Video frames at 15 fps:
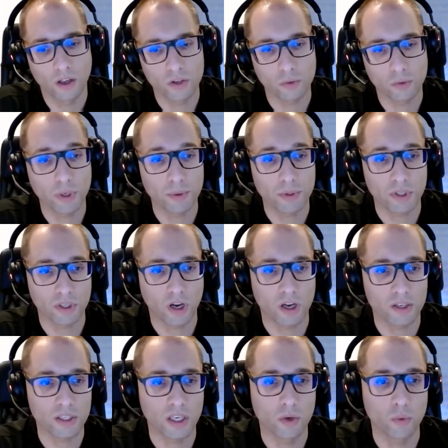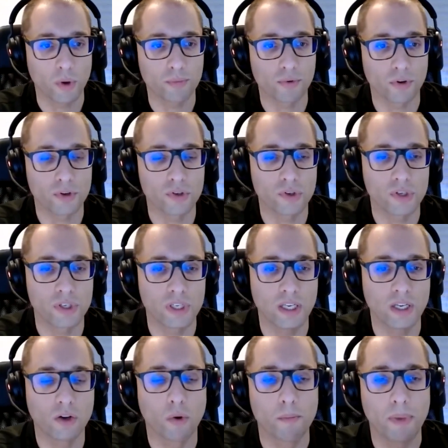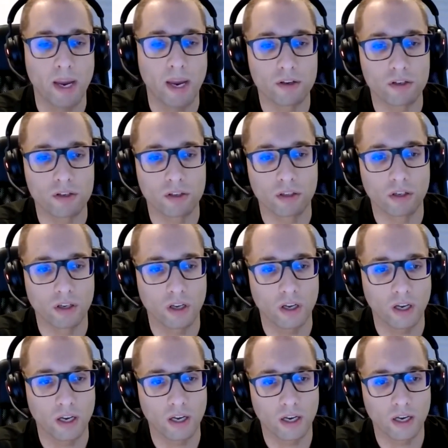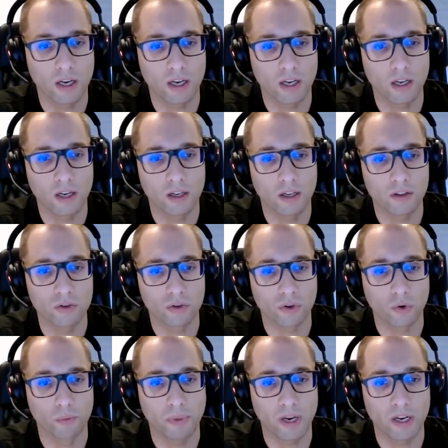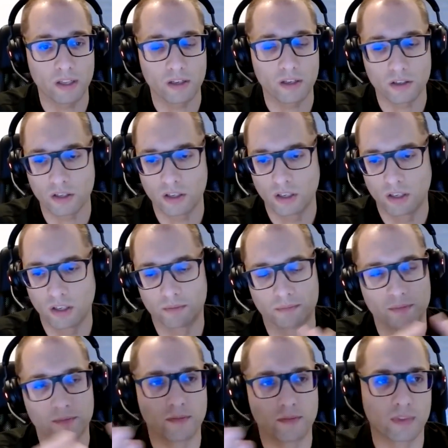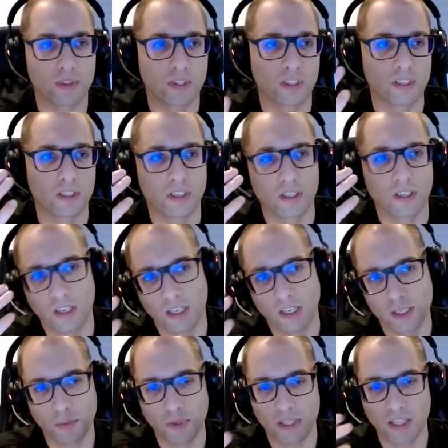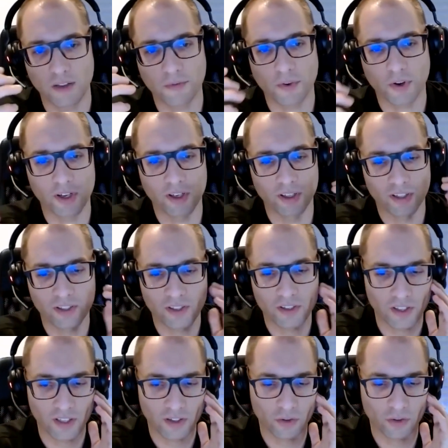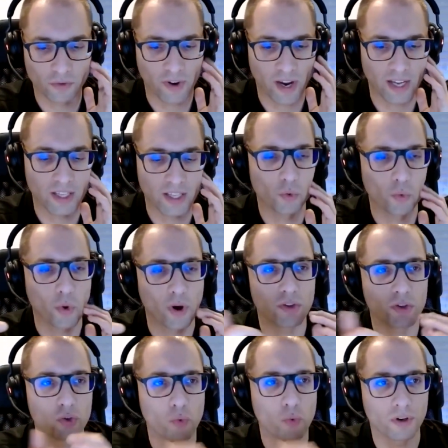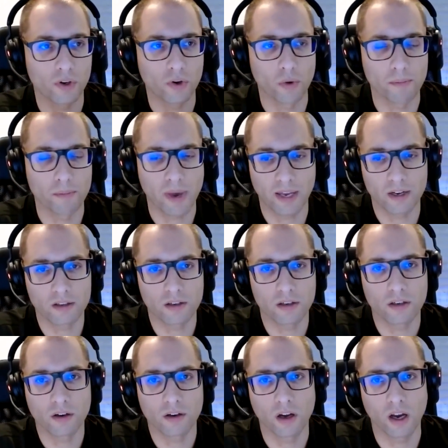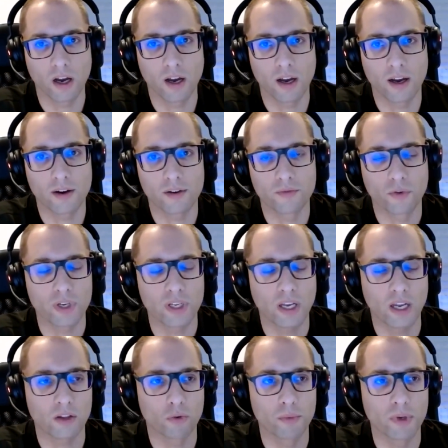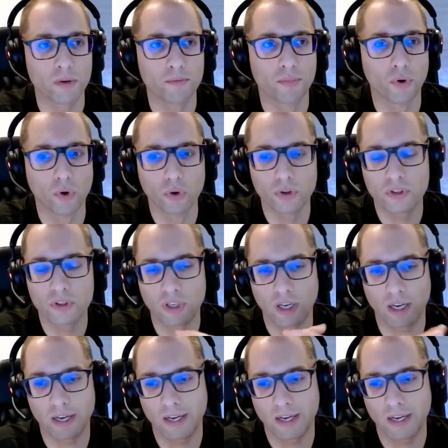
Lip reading: Somebody was asking what products do you see in comparison to your competitors. It's a bit difficult to find the one-to-one competitor for the atomic bolt.